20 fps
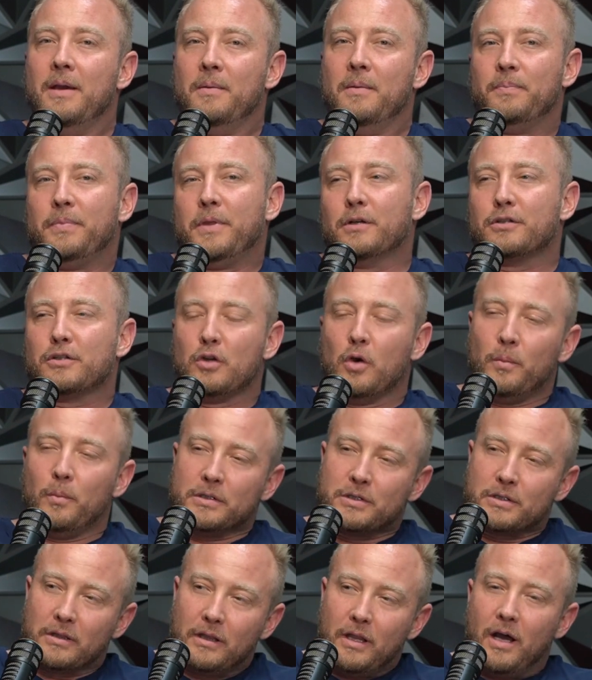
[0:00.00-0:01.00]
There's so
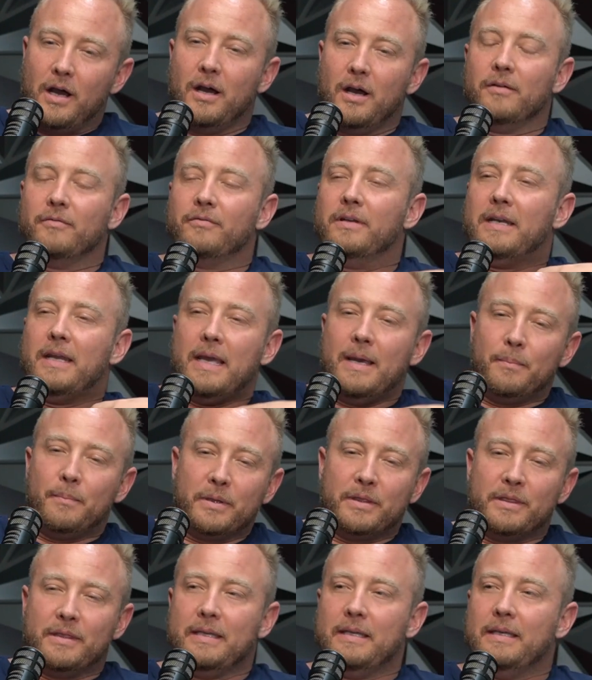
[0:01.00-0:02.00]
much love and
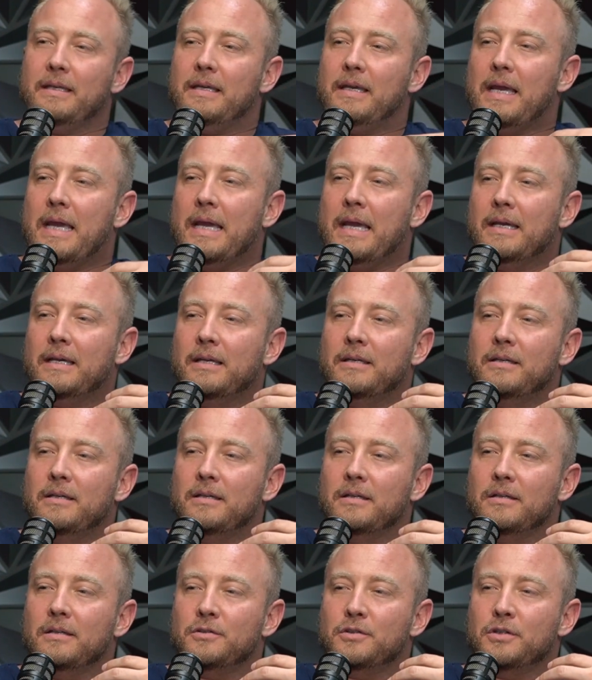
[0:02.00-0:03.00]
empathy
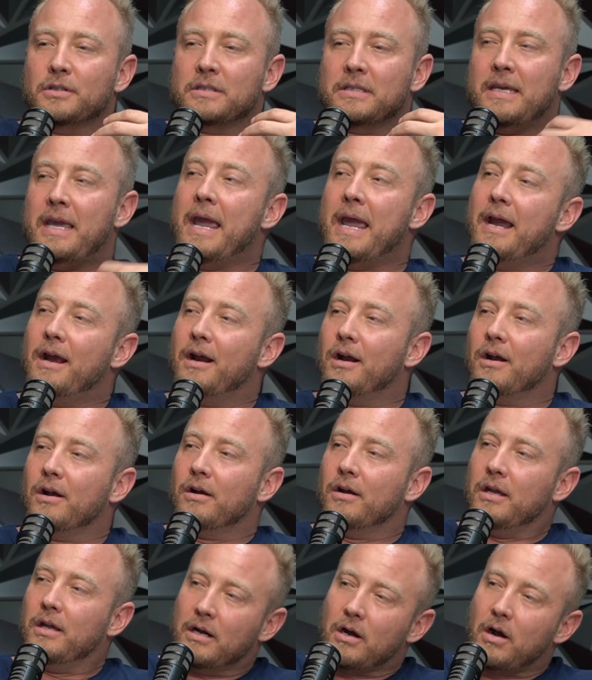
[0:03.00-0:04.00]
and just
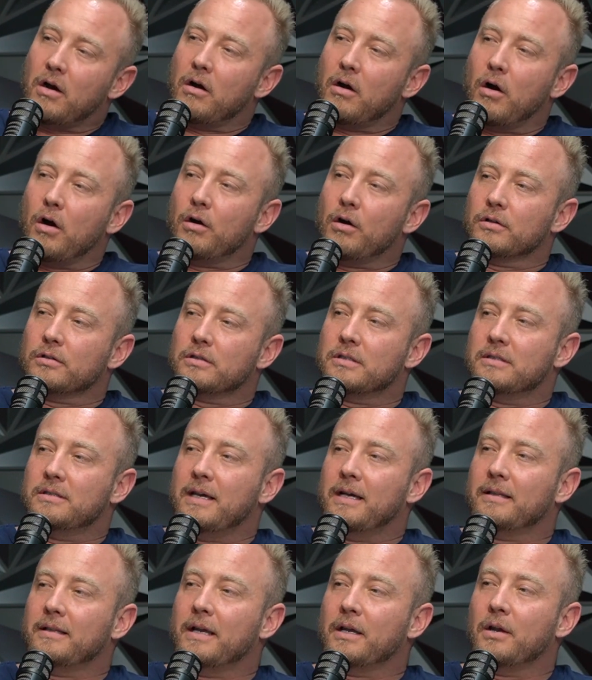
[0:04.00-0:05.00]
care in our hearts
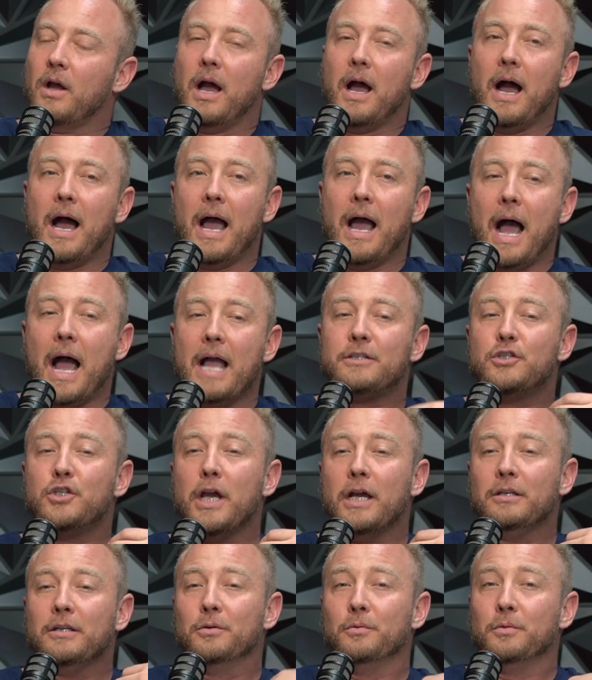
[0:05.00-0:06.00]
that, like, I
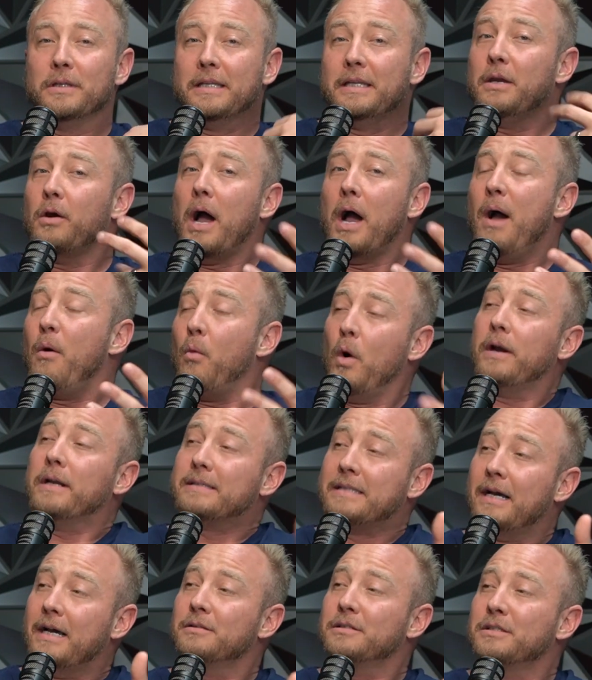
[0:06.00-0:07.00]
genuinely, I want to
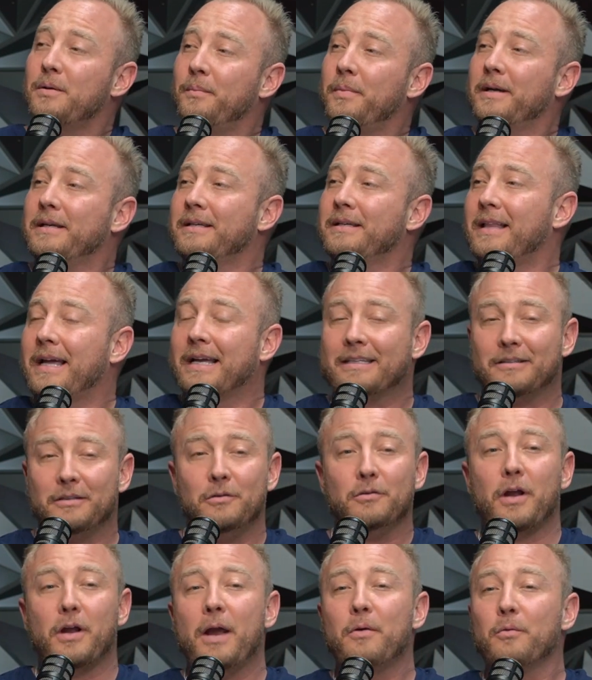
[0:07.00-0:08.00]
tell somebody, like,
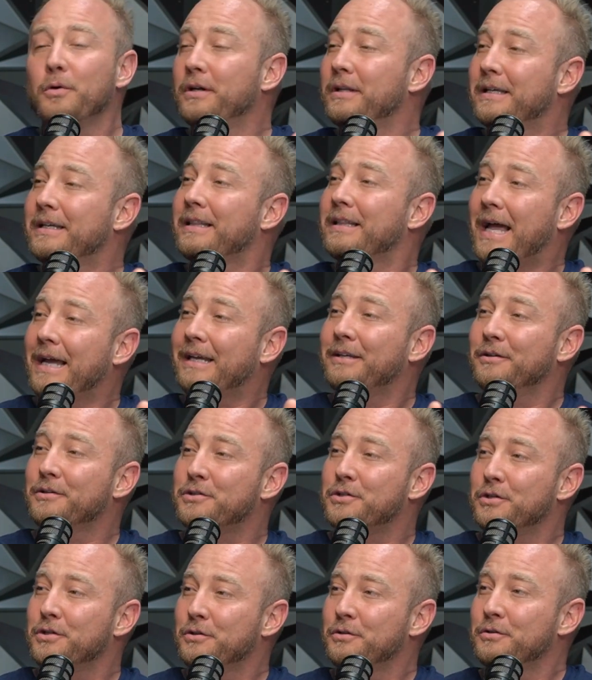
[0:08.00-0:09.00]
dude, I really like your
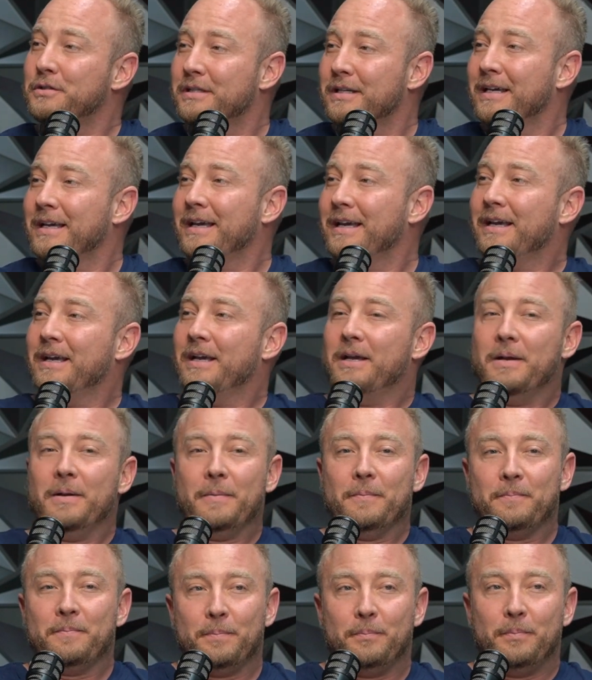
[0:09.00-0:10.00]
shoes
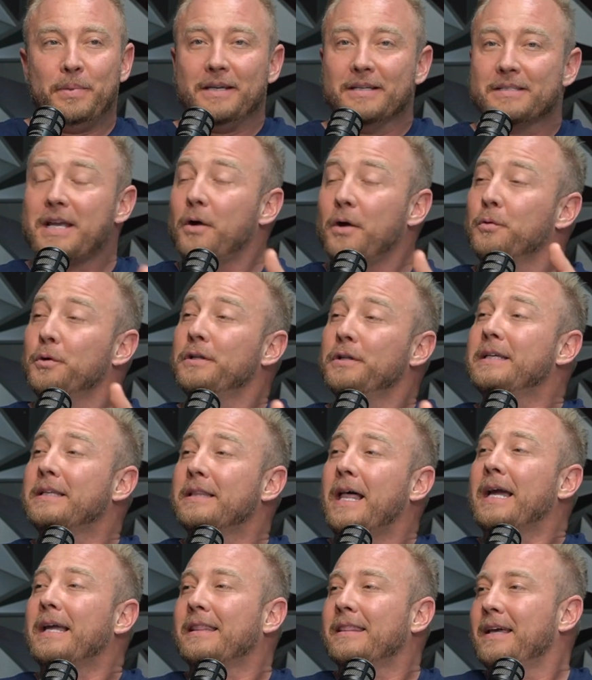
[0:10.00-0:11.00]
because I really
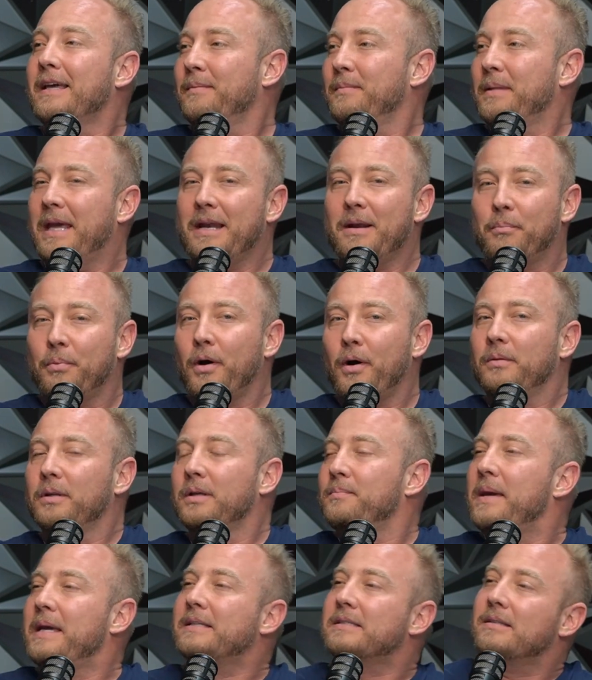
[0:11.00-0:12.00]
like them, and it probably
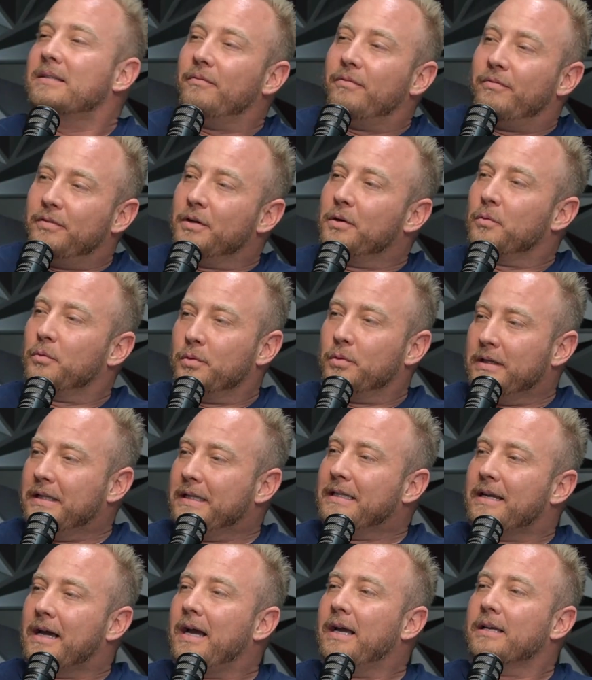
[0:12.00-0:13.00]
makes them feel
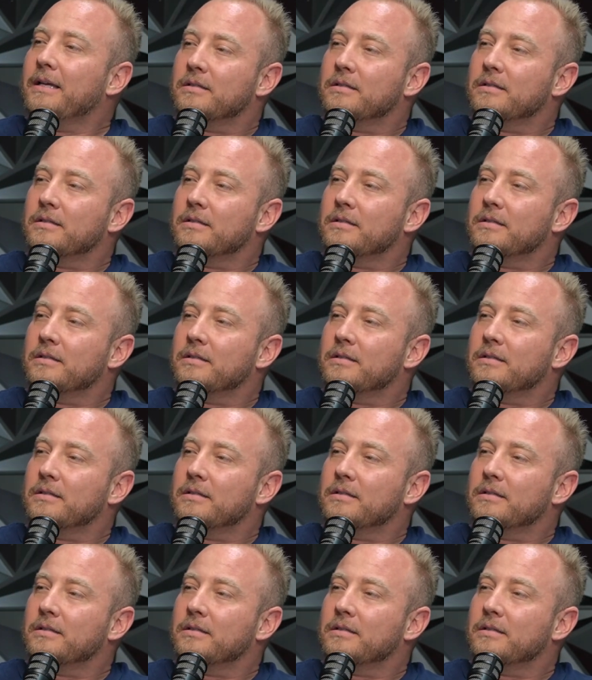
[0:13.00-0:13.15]
really nice,